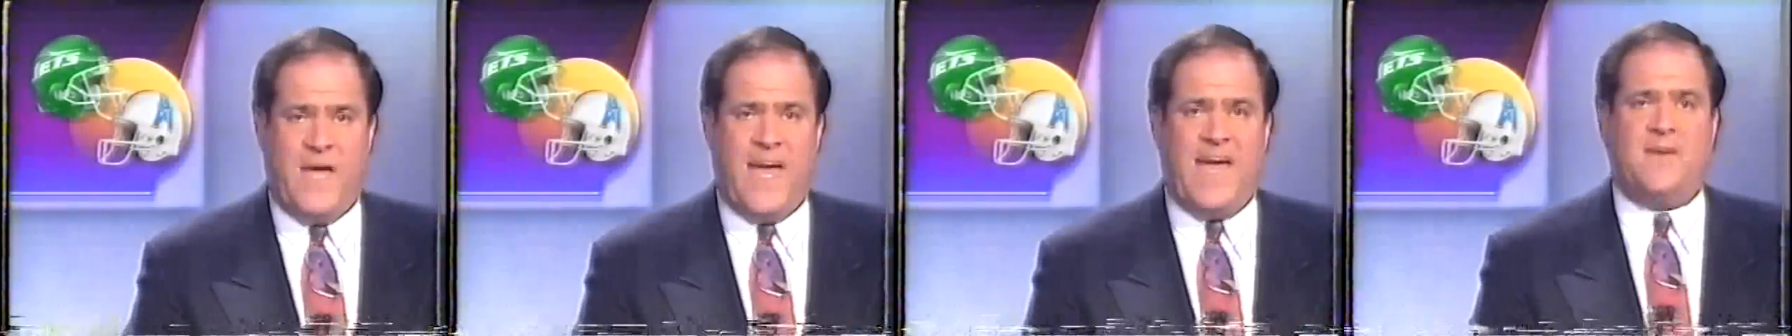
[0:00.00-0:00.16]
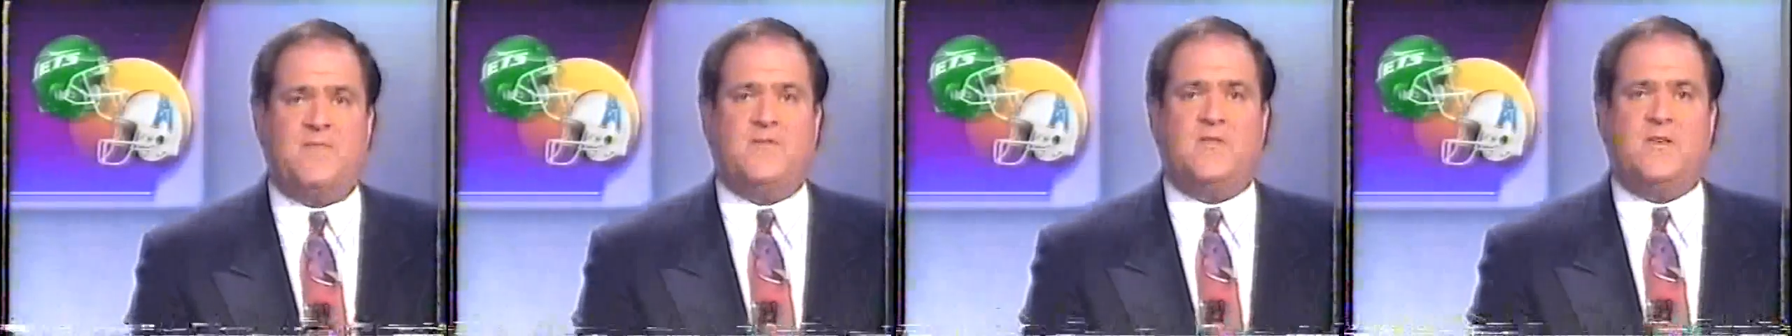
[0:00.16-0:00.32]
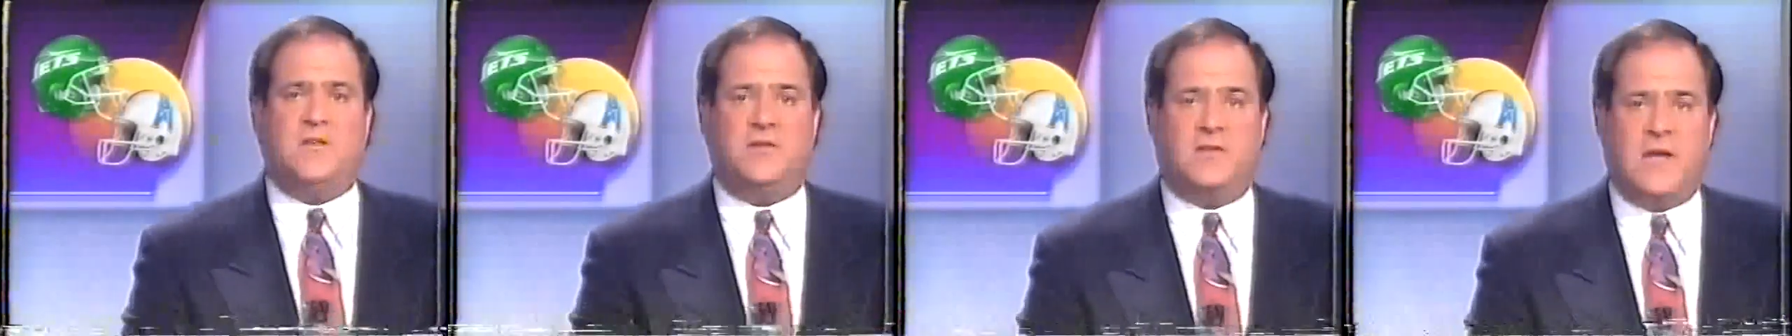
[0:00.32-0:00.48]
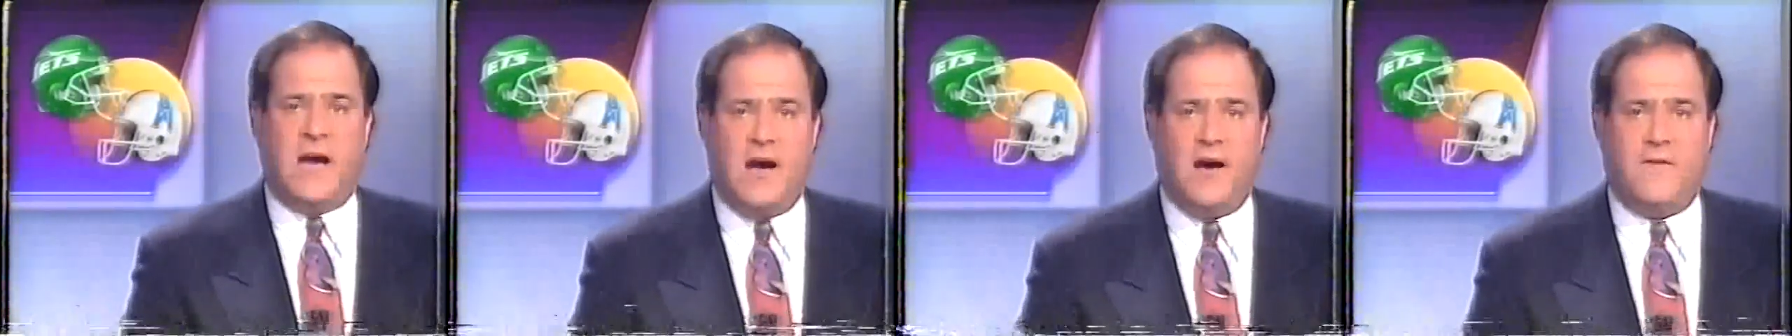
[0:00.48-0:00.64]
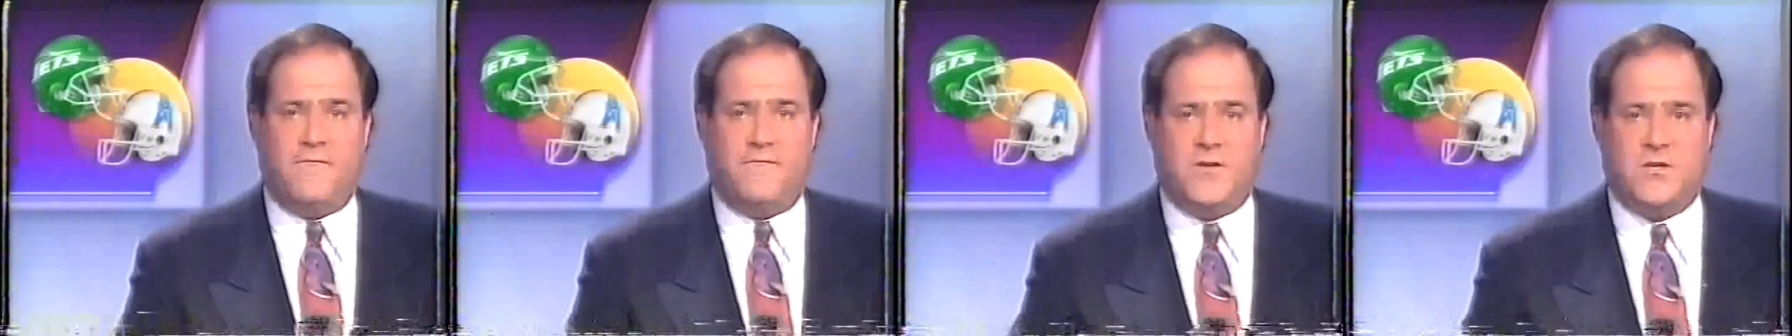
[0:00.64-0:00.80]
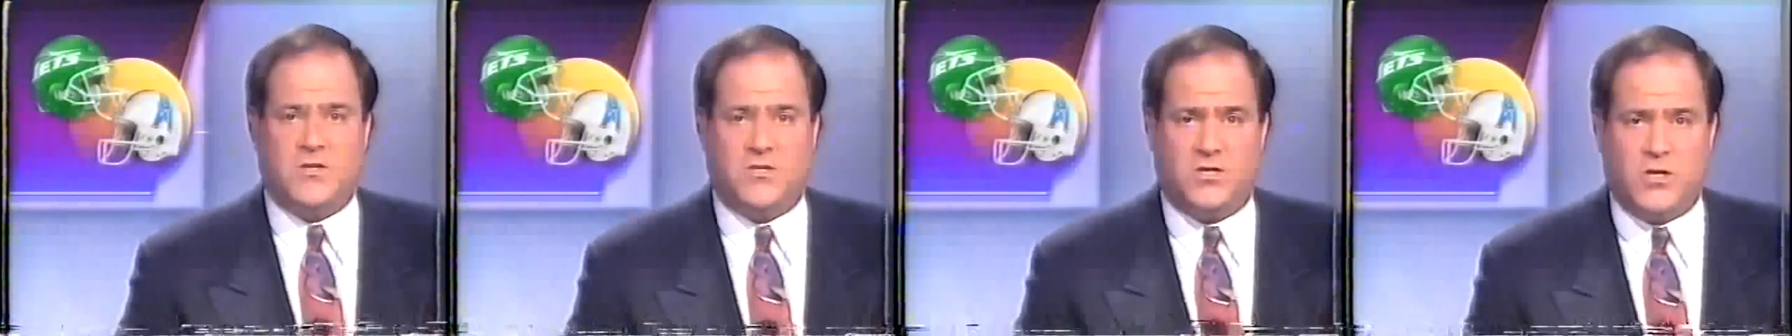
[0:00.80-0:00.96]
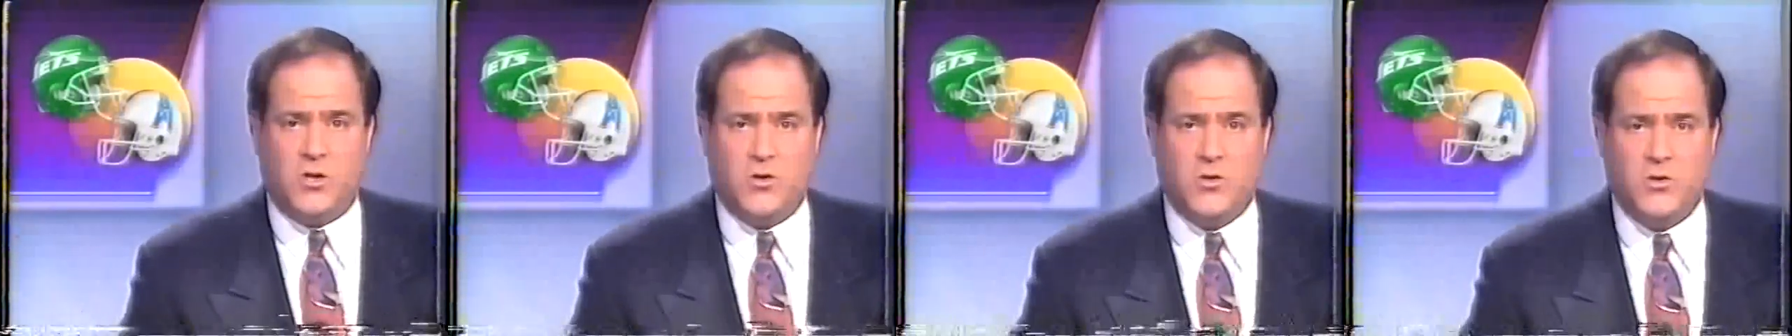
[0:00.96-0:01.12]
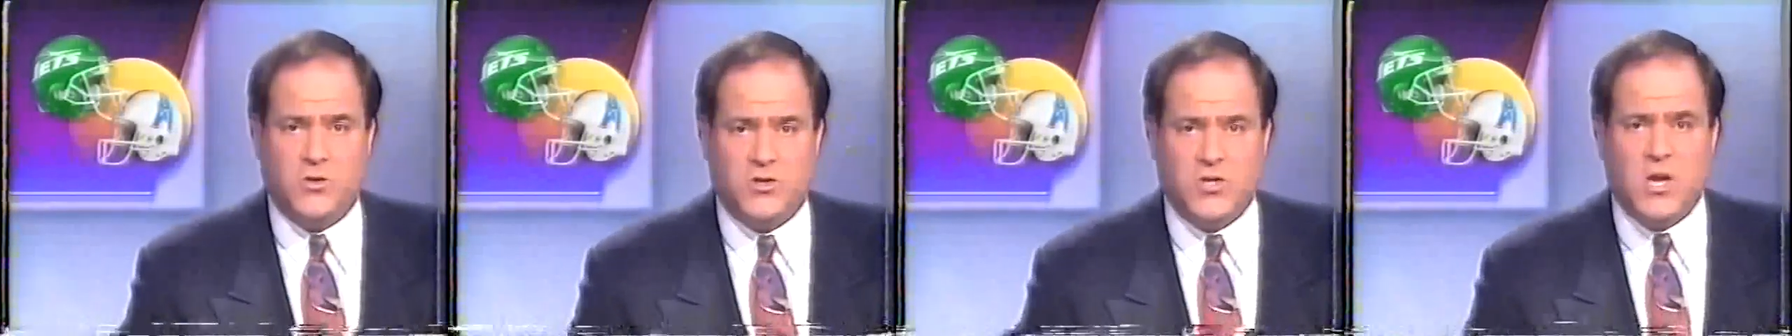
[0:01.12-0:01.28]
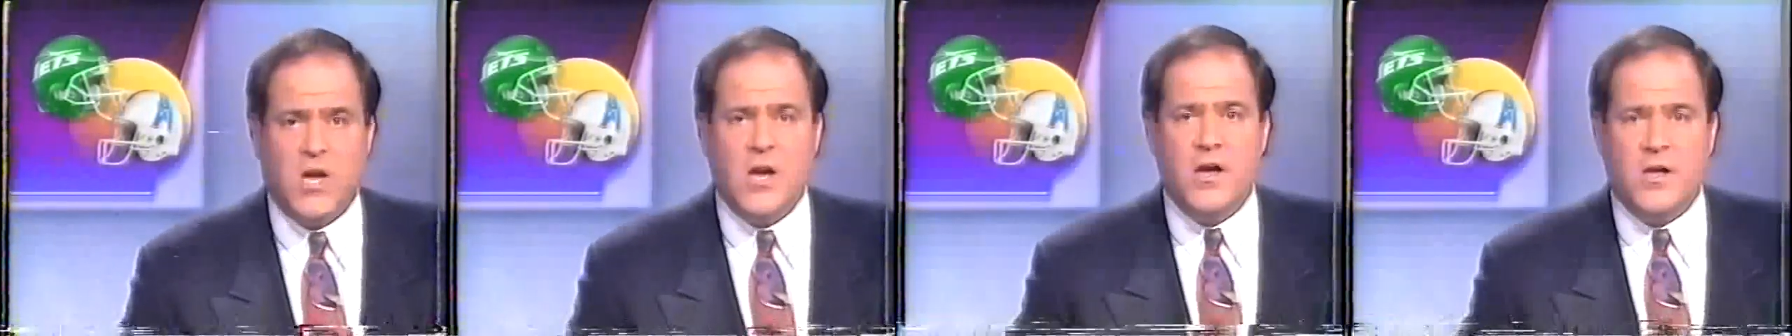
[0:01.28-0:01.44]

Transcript: and the Dolphins lose,